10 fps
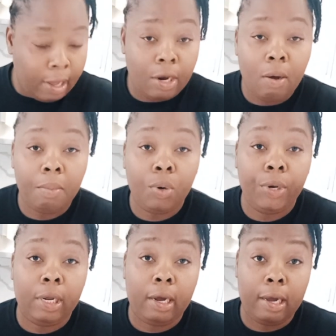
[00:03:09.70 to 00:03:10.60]
And now I'm
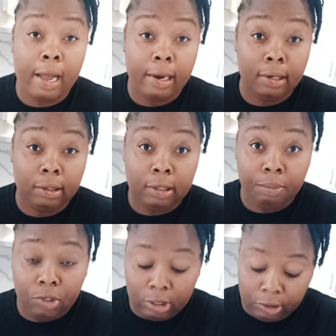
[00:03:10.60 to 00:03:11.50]
going to add in
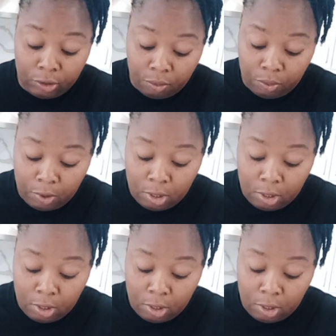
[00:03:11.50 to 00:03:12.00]
some cheese now.